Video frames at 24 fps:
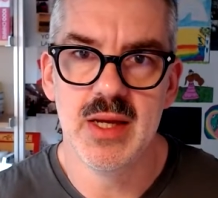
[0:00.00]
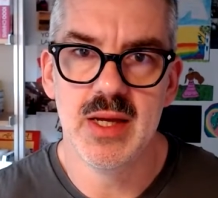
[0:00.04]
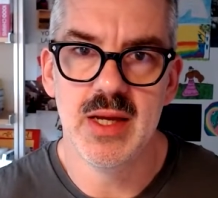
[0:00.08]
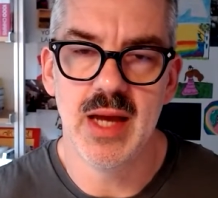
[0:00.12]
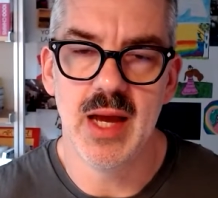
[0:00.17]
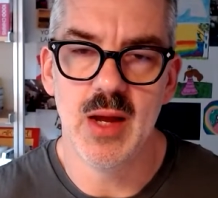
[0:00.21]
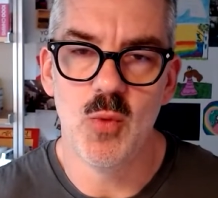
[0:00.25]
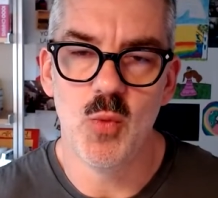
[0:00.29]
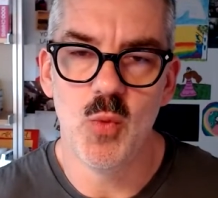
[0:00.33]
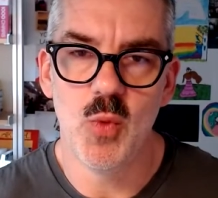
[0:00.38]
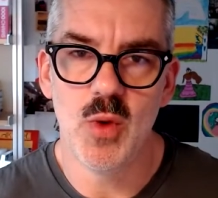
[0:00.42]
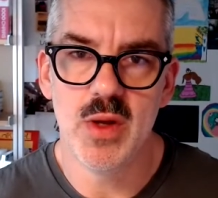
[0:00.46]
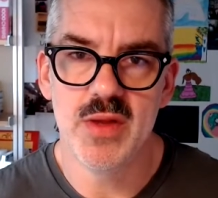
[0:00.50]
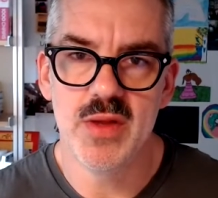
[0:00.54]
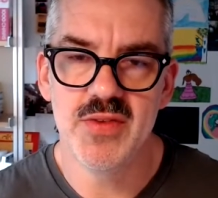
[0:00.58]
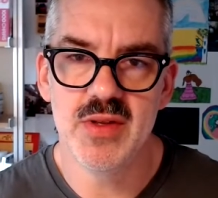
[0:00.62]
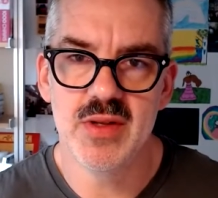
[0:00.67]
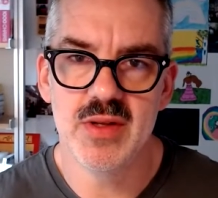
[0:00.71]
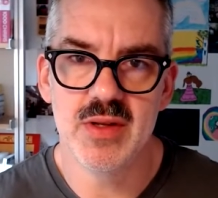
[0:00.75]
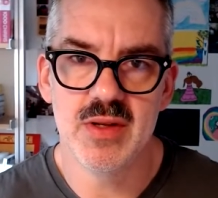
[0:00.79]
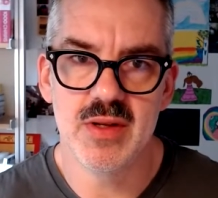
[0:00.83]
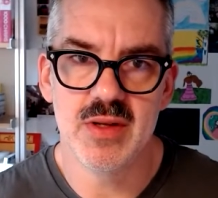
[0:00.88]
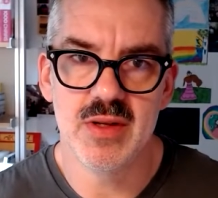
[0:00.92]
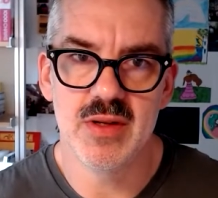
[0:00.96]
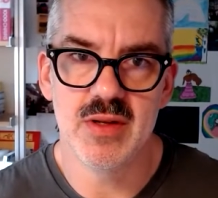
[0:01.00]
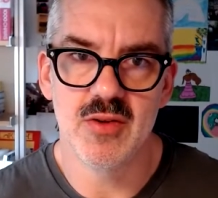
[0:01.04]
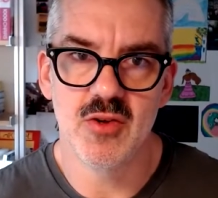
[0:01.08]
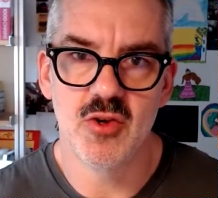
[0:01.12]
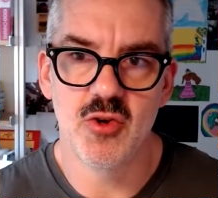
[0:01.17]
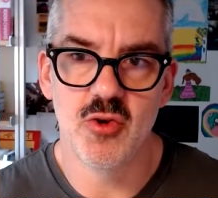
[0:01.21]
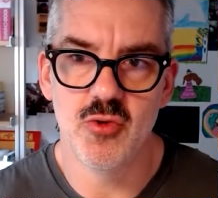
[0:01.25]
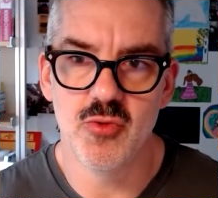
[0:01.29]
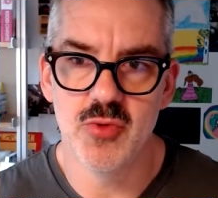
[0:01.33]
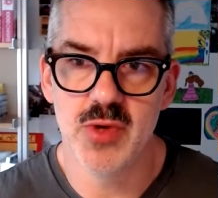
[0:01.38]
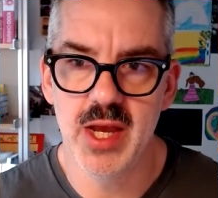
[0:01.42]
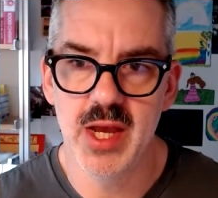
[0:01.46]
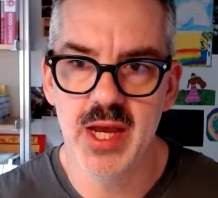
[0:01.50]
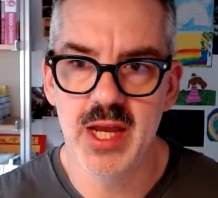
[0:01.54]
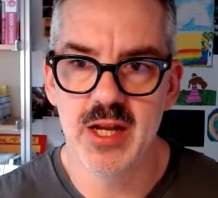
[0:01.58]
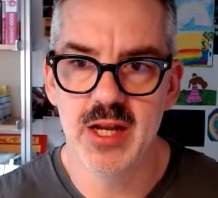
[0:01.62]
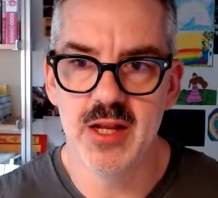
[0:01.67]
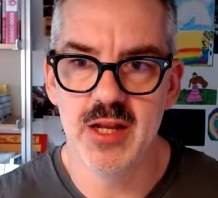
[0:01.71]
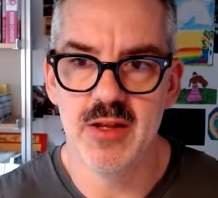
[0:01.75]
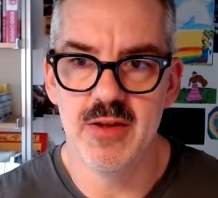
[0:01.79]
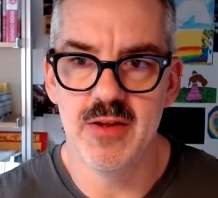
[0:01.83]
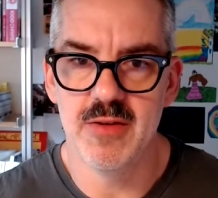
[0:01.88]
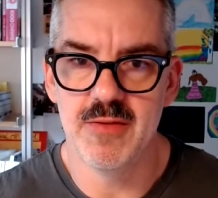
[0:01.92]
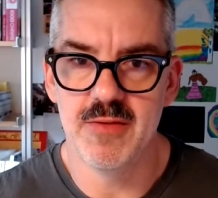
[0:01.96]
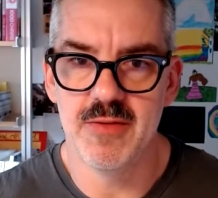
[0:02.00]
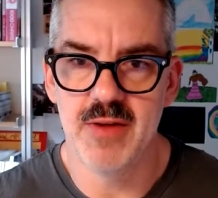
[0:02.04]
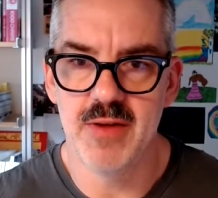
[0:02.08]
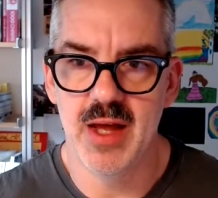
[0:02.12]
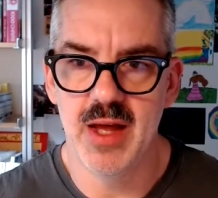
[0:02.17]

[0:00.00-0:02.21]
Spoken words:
I wasn't creative